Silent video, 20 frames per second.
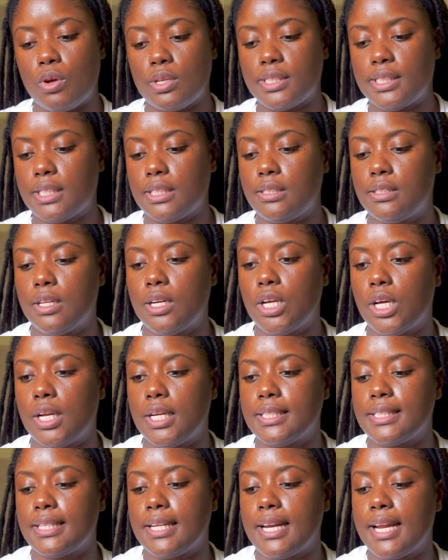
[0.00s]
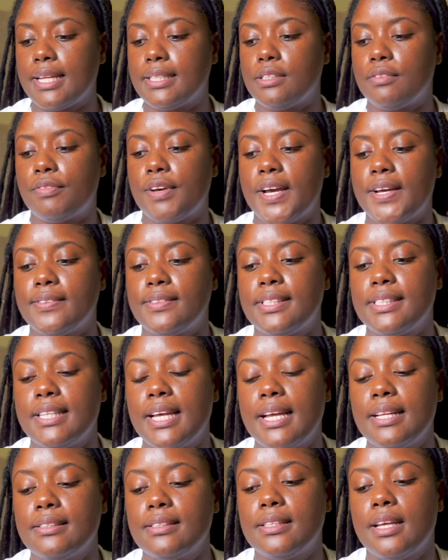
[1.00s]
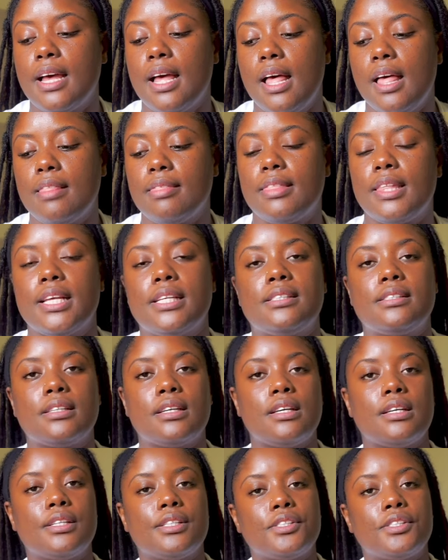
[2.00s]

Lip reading: $16.95. This is